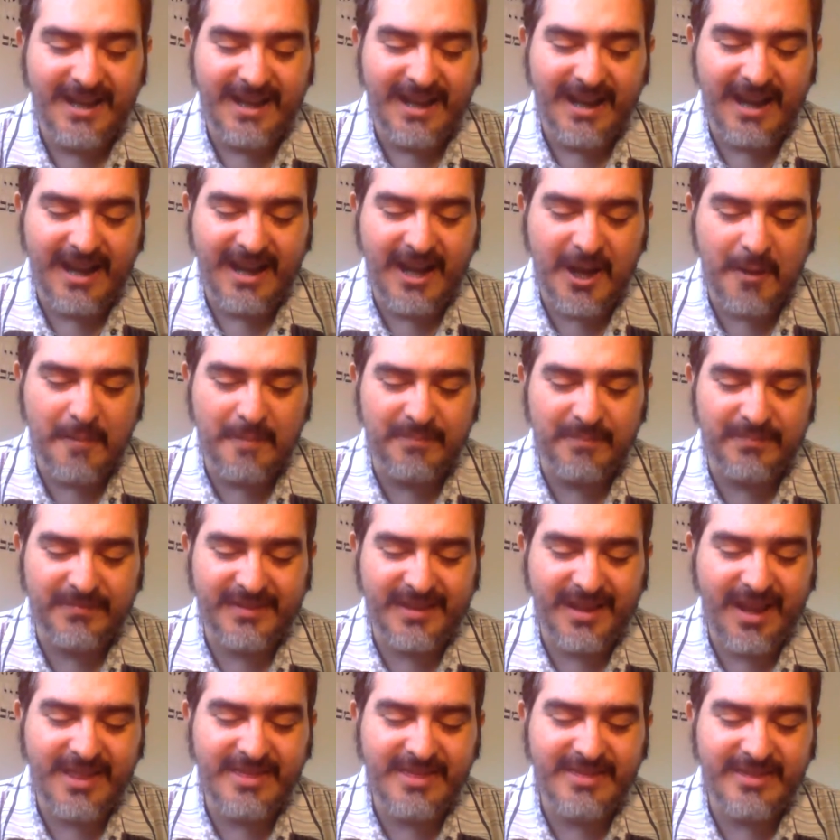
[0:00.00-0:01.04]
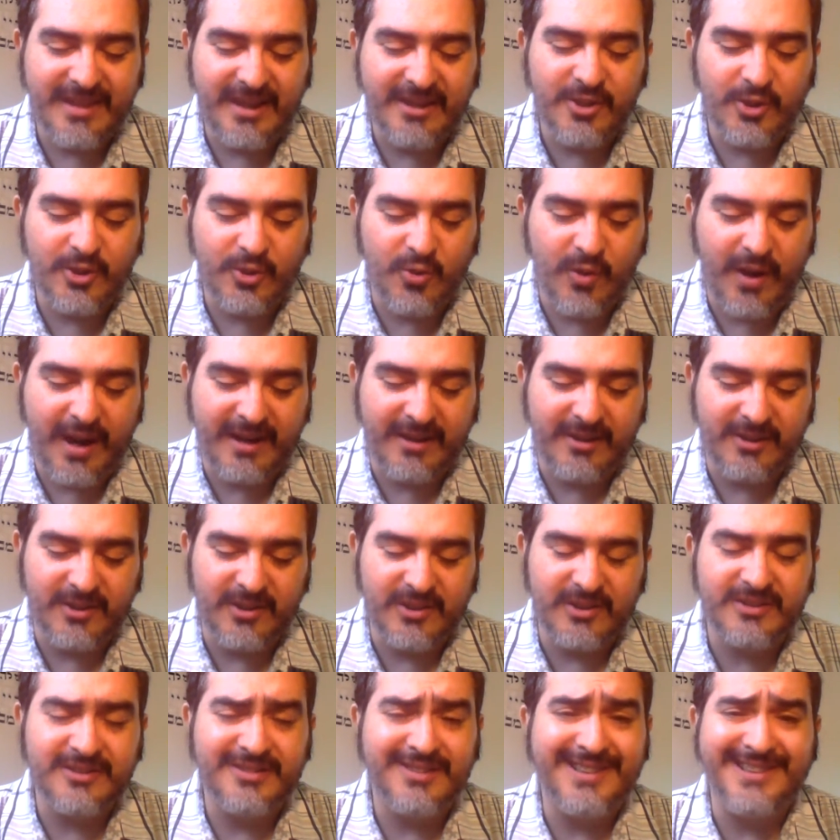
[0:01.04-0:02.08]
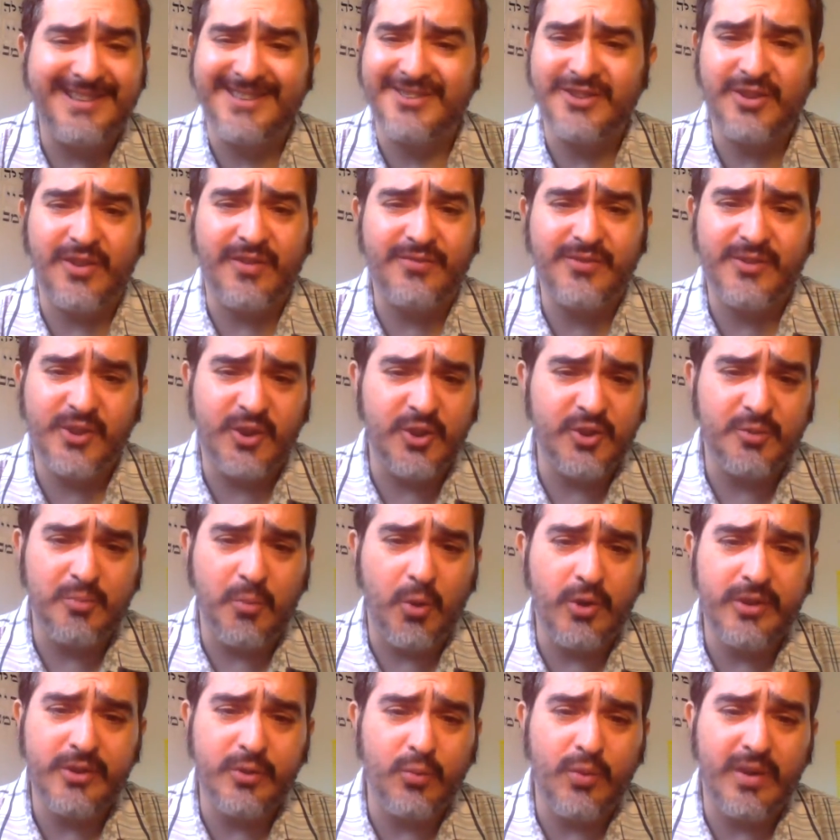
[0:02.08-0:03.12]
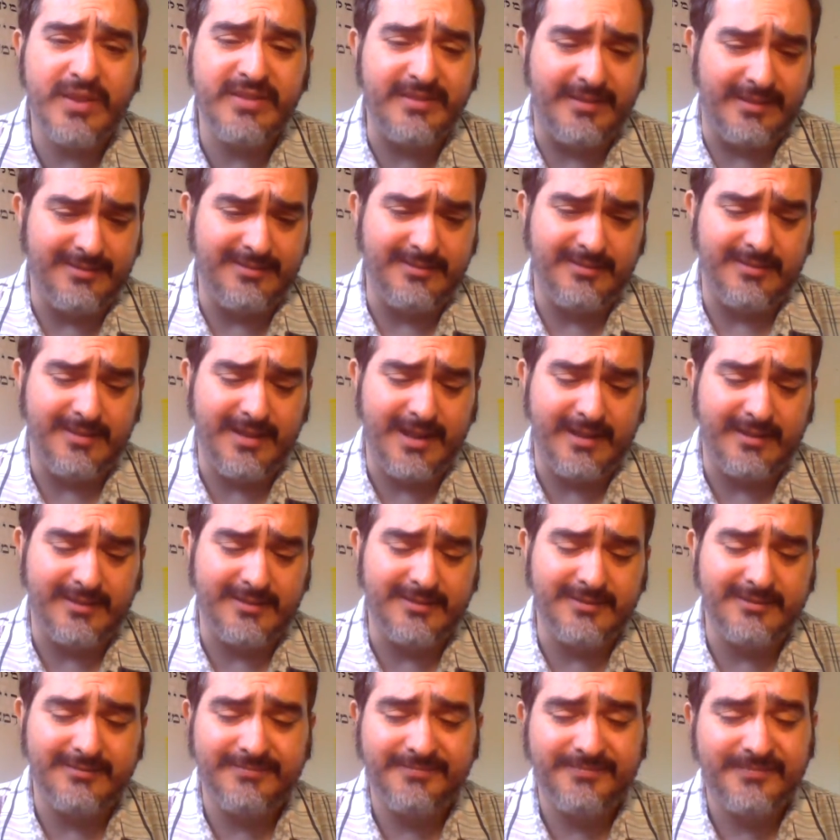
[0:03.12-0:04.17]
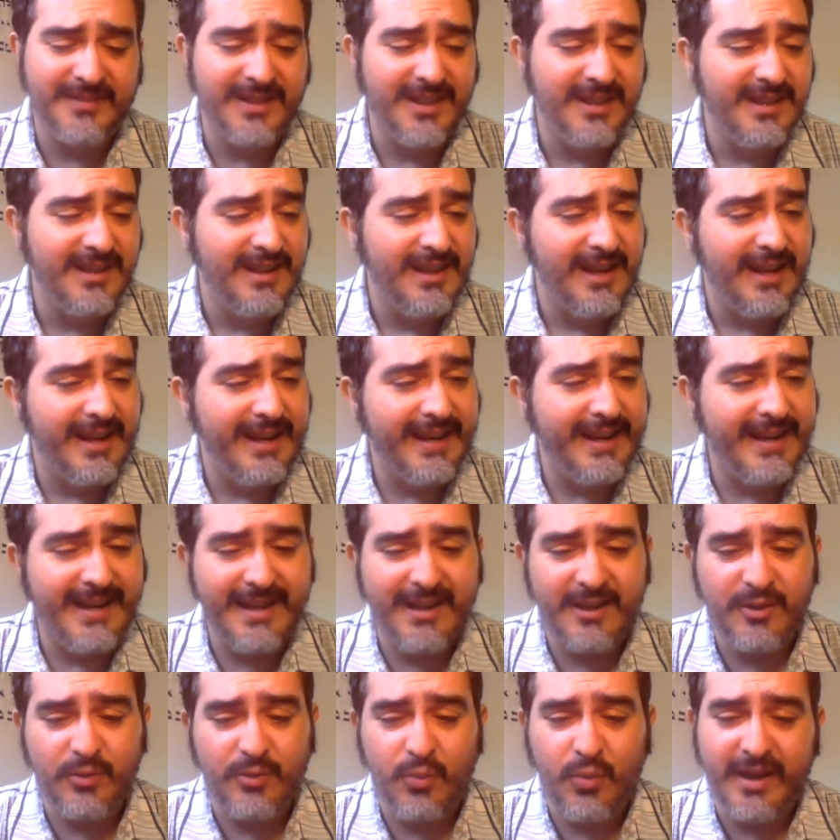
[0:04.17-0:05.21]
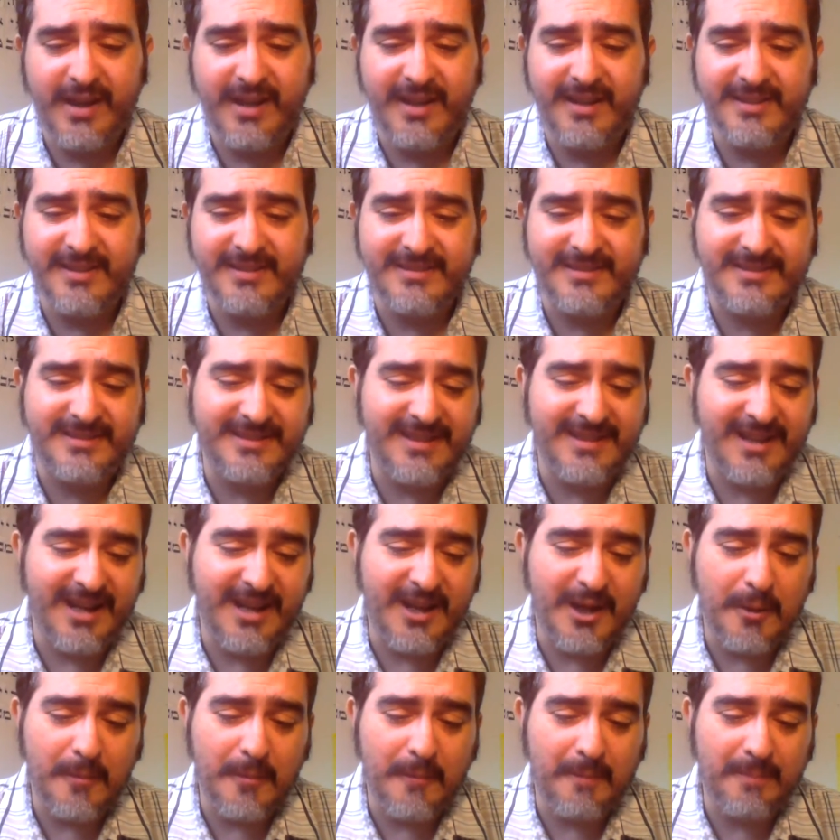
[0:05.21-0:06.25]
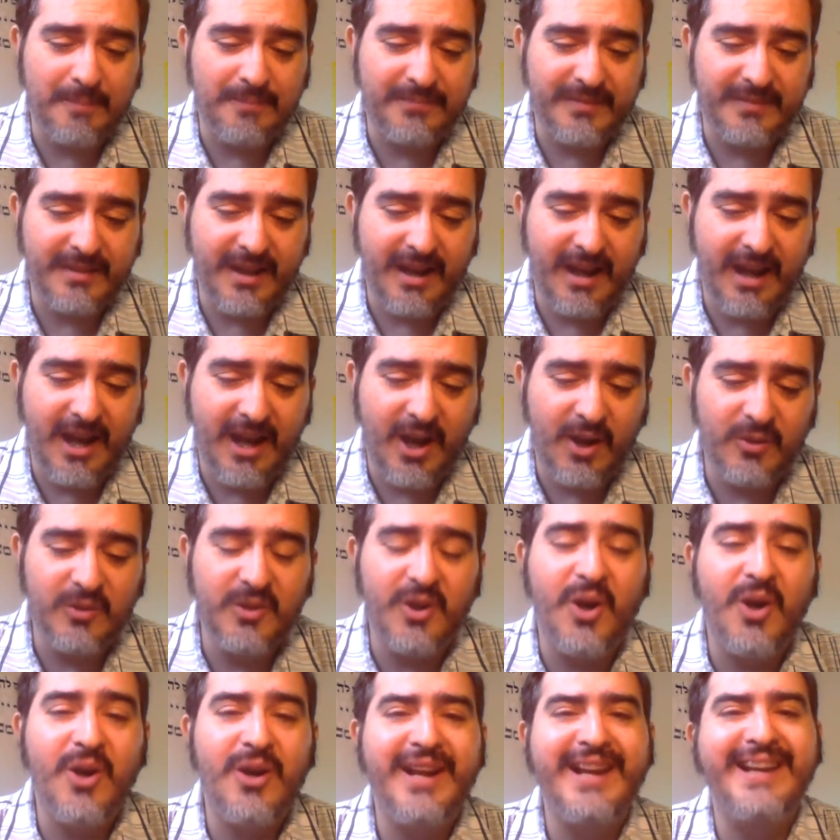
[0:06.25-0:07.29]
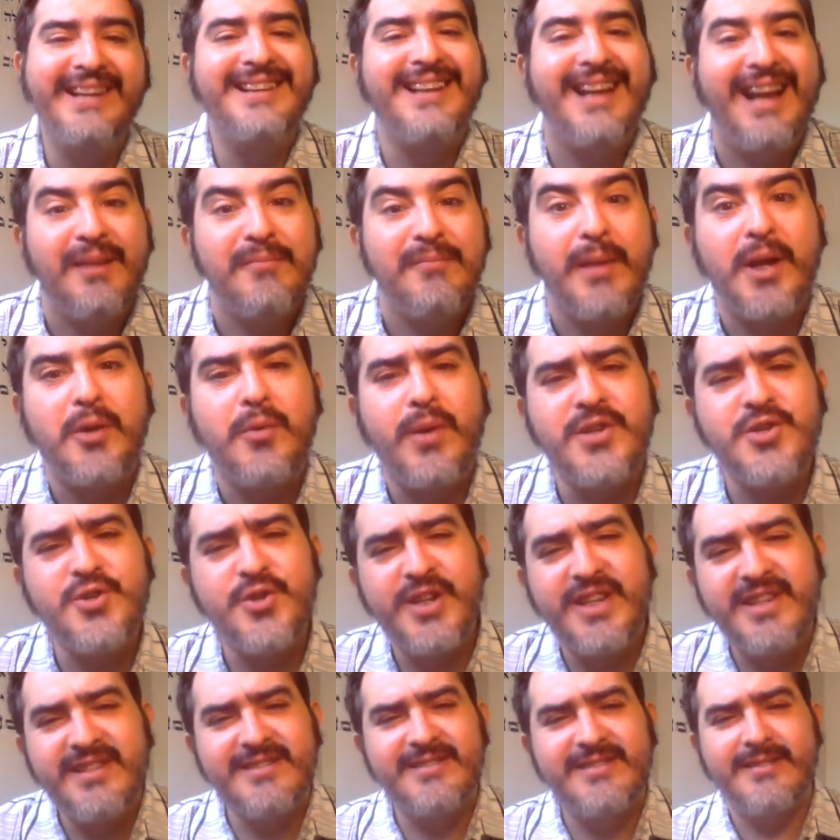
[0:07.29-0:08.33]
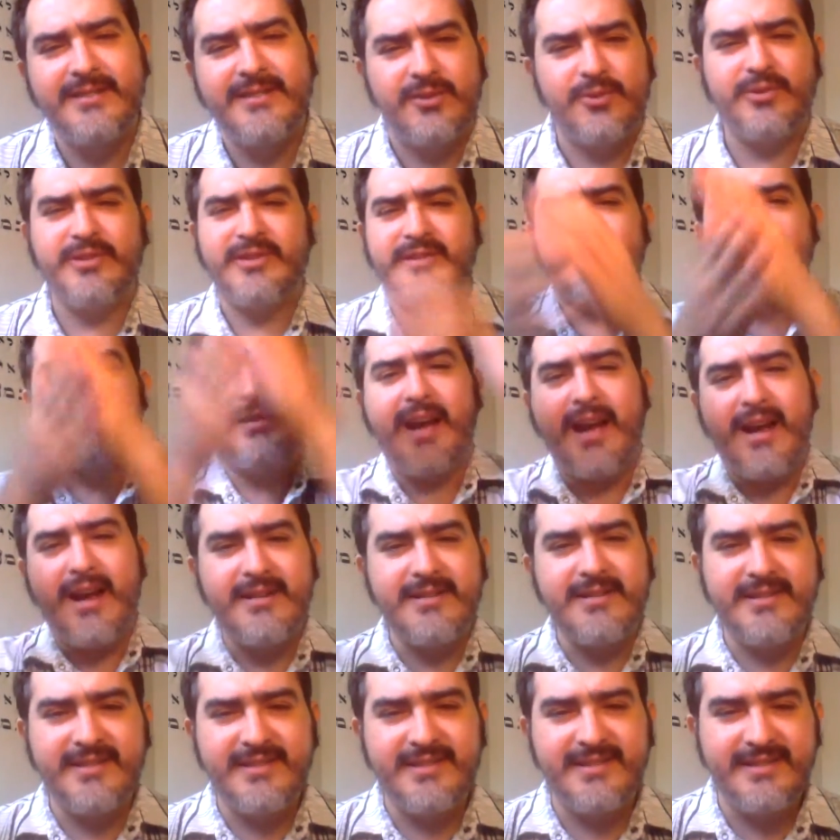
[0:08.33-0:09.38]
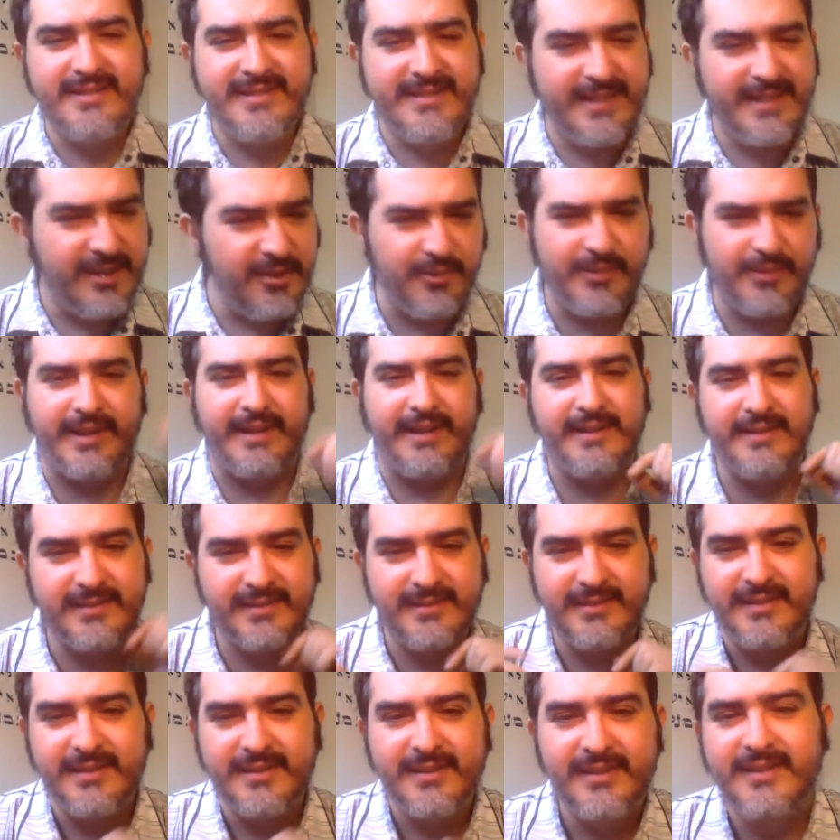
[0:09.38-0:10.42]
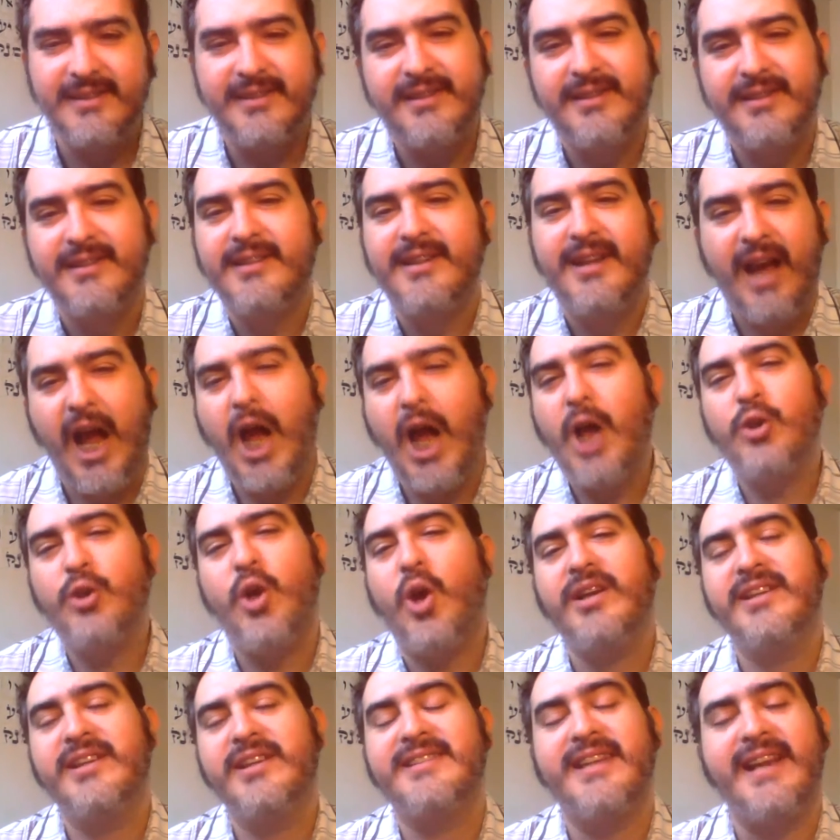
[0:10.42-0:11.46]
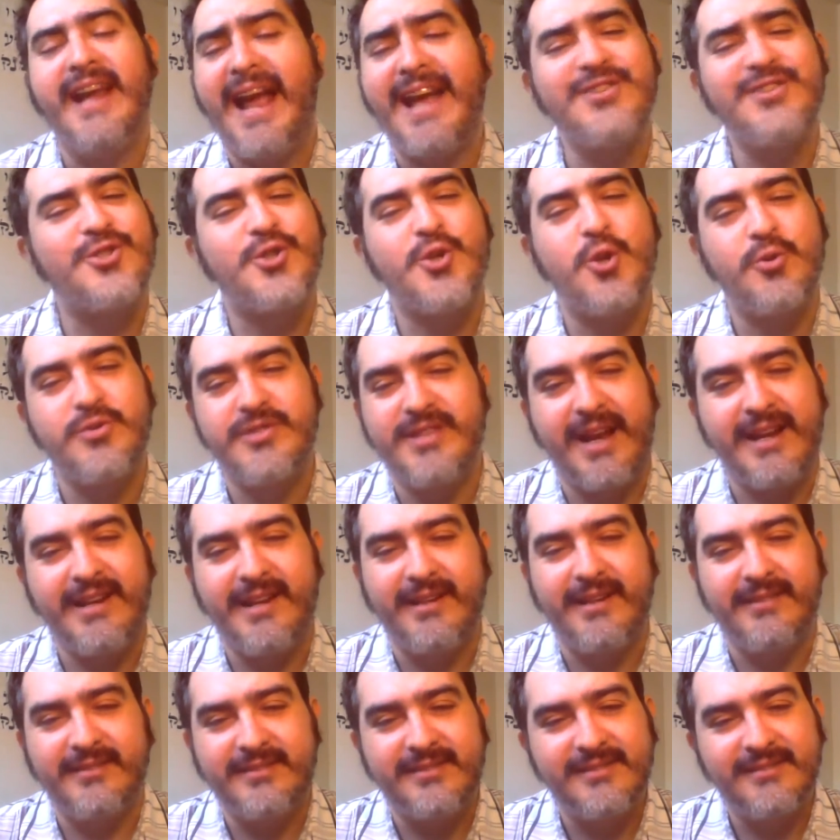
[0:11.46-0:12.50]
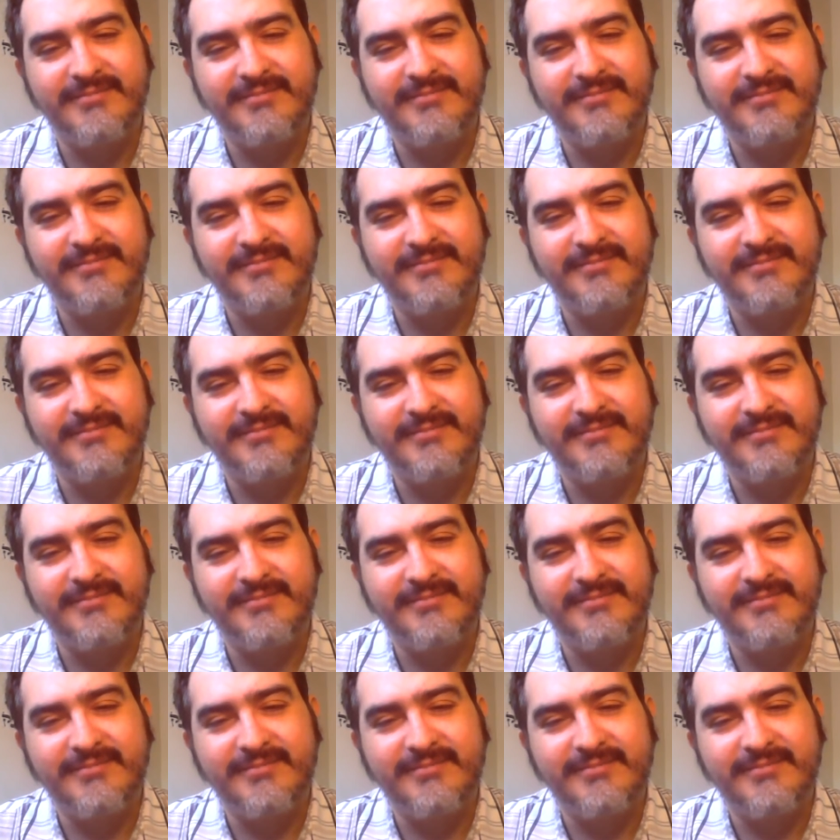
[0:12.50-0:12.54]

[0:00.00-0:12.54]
Thundercracker, there's more than one Thundercracker. And what else? How long? My question is, this entire series, how long is an astrosecond?